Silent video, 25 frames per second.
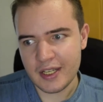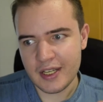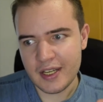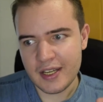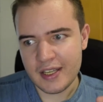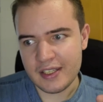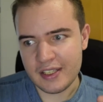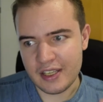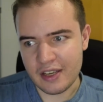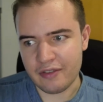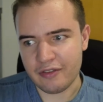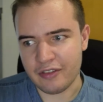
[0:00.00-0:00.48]

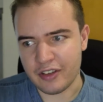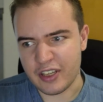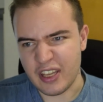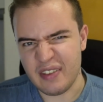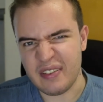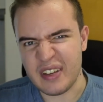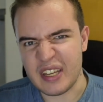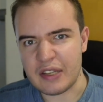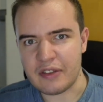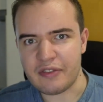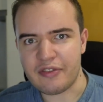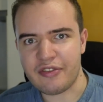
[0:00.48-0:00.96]
The
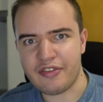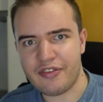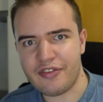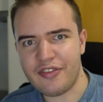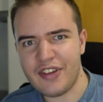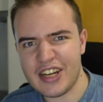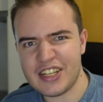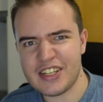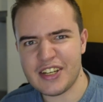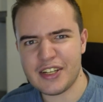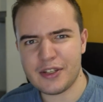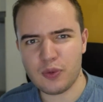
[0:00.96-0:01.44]
unforgiving,
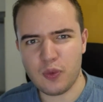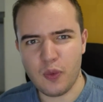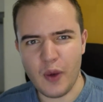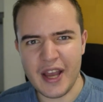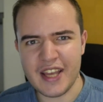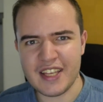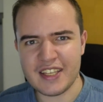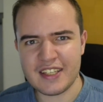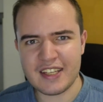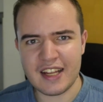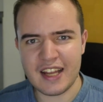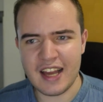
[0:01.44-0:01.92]
frigid
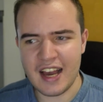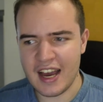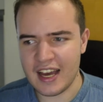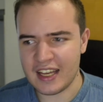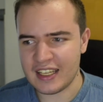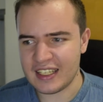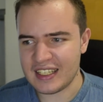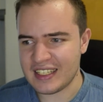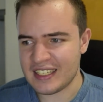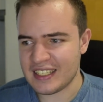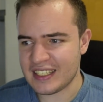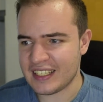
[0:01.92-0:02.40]

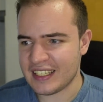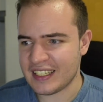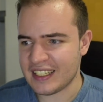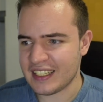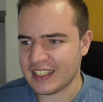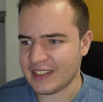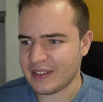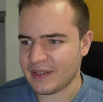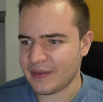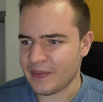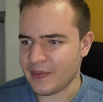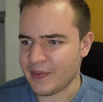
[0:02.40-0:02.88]
wasteland
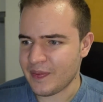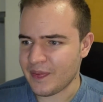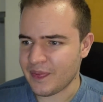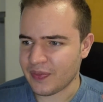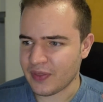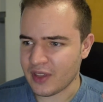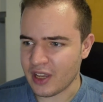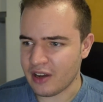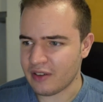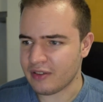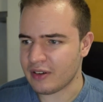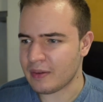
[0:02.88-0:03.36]

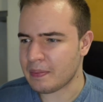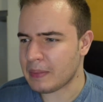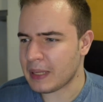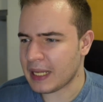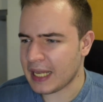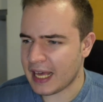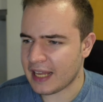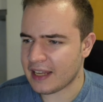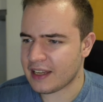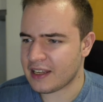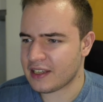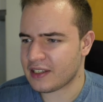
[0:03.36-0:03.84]
of a
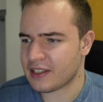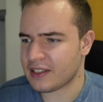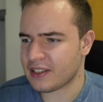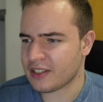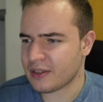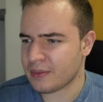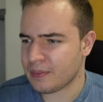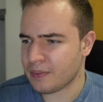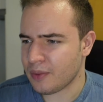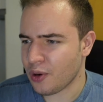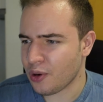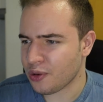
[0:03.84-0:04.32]
planet
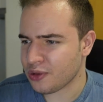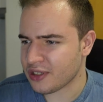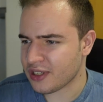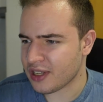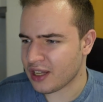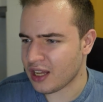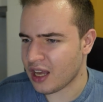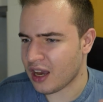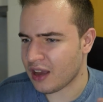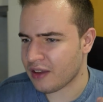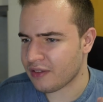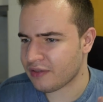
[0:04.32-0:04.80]
supports
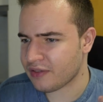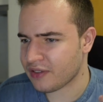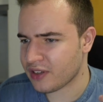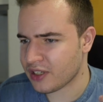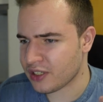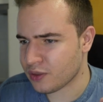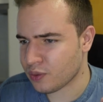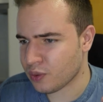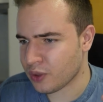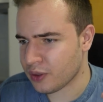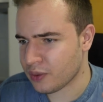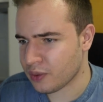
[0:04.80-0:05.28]
life as
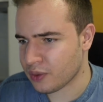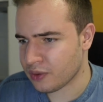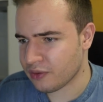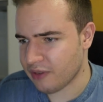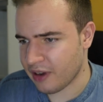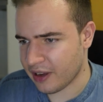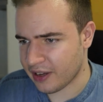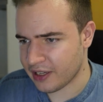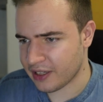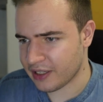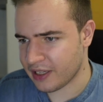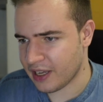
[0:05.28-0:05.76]
we would
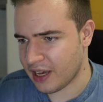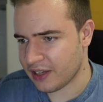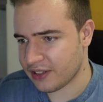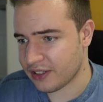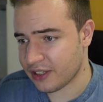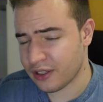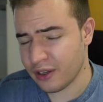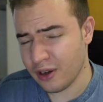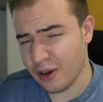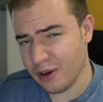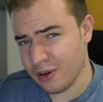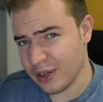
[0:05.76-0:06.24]
recognize it
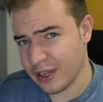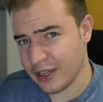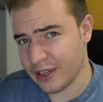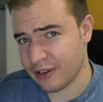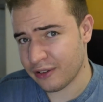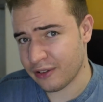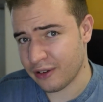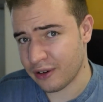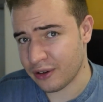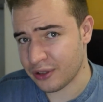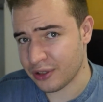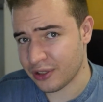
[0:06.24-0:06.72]
only
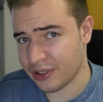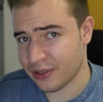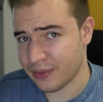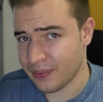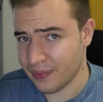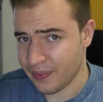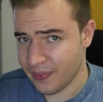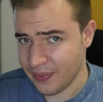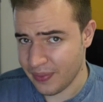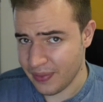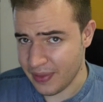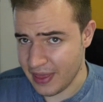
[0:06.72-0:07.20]
across
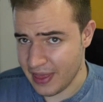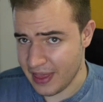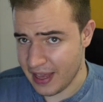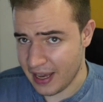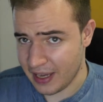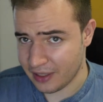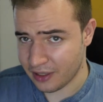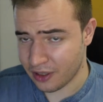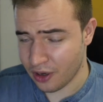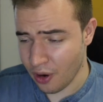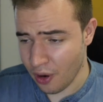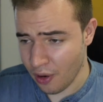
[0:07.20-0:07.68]

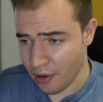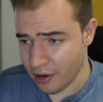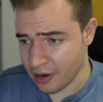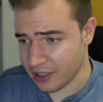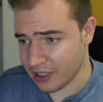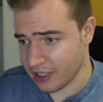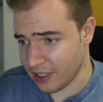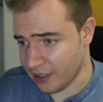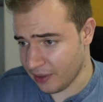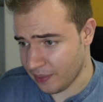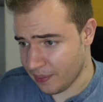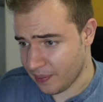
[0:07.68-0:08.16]
that
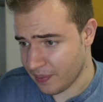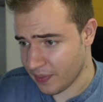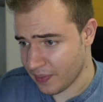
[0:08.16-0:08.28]
corridor.